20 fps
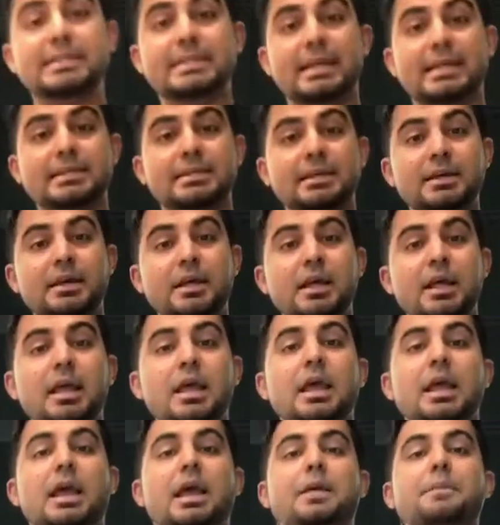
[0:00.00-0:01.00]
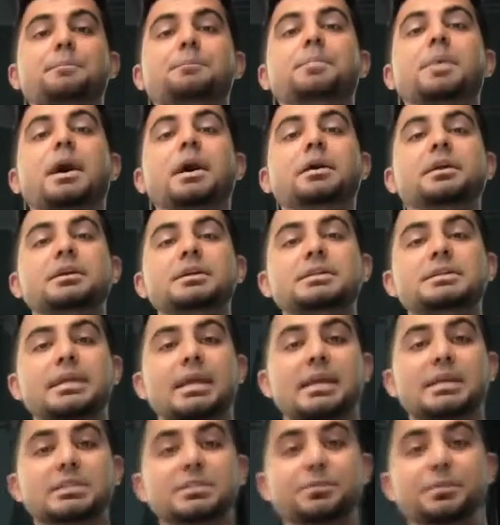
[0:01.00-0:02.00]
data and buyers'
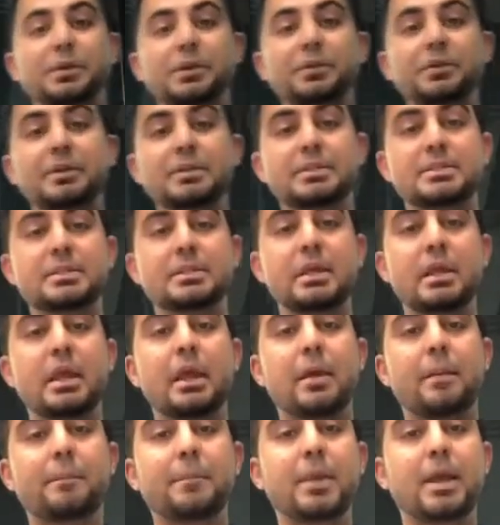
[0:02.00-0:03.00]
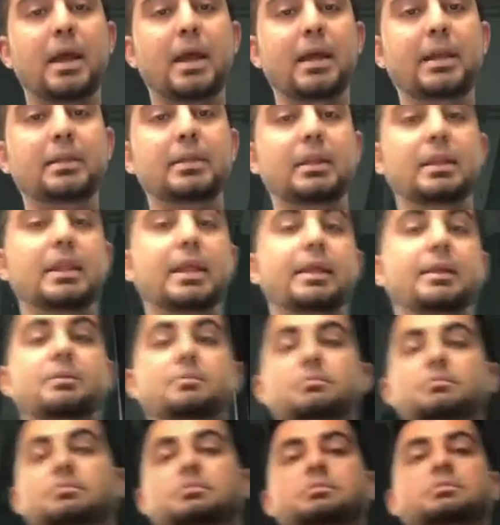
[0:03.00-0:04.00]
experience behind, like
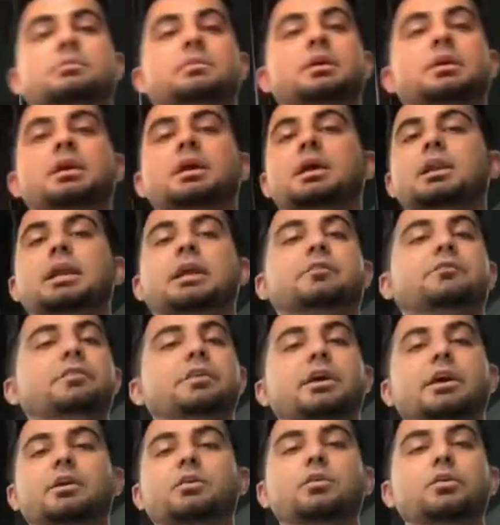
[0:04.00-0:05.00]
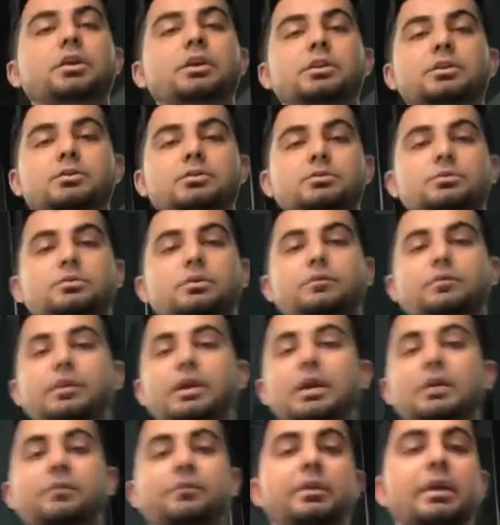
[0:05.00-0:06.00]
we have
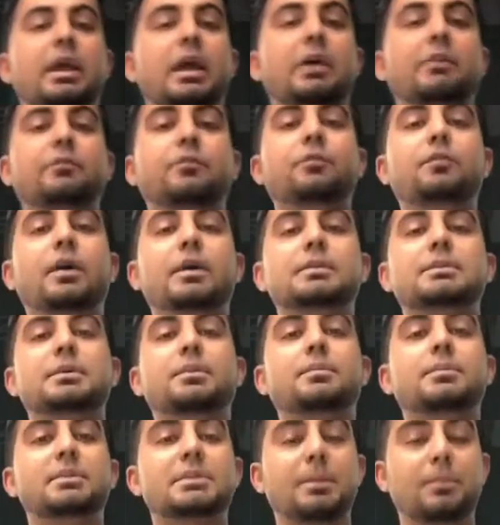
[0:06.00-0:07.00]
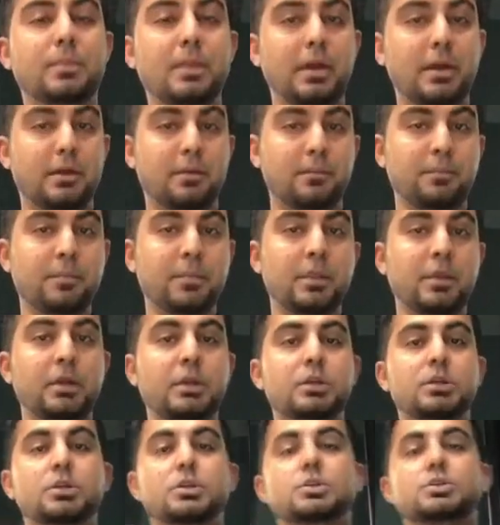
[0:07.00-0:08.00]
to find some supplier.
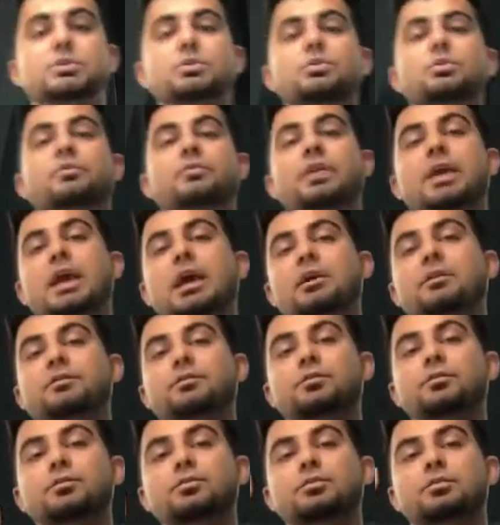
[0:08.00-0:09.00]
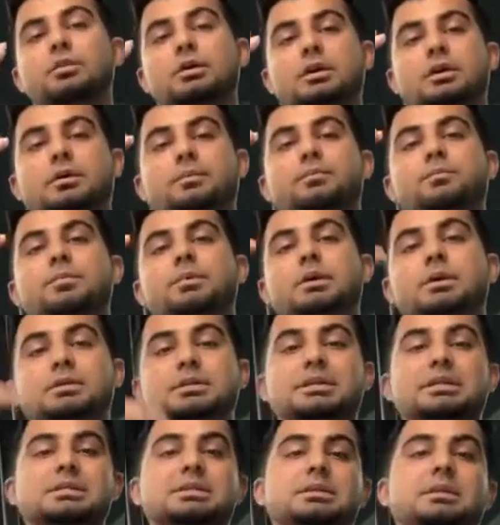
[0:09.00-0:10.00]
So we have to
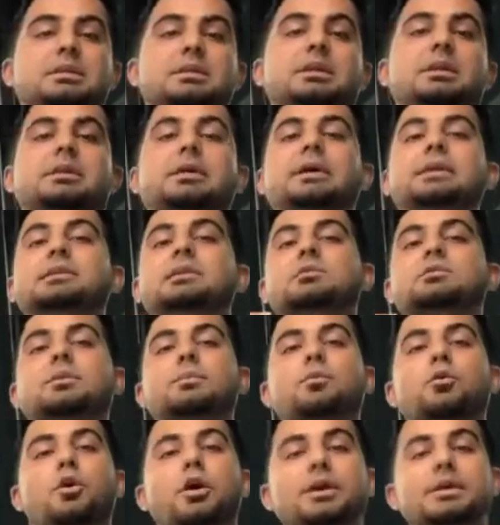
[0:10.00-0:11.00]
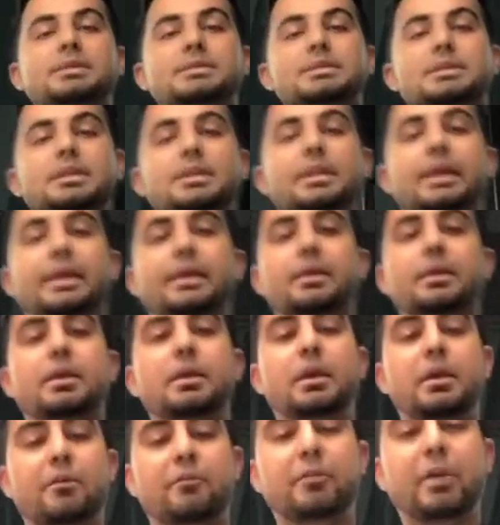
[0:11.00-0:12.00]
just write down the points. Like
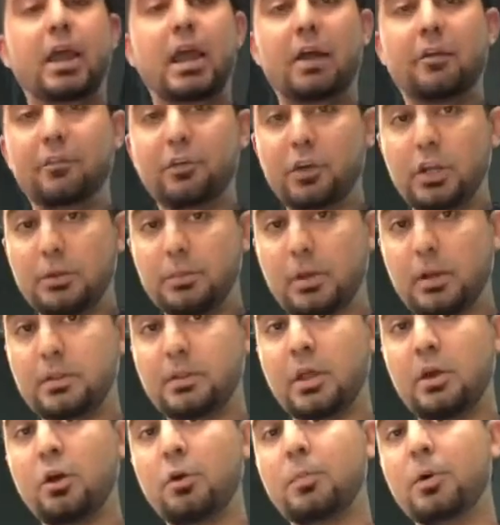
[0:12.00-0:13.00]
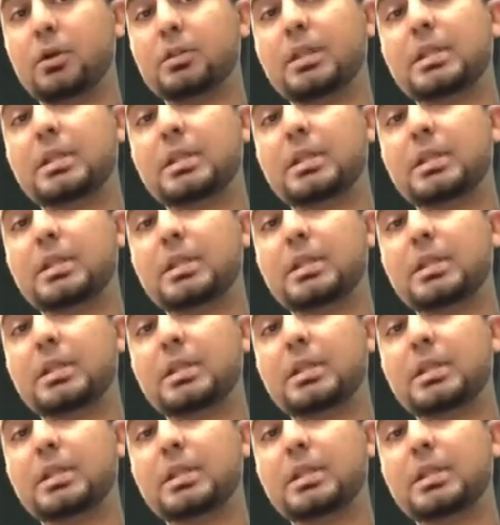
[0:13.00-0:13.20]
we have to know about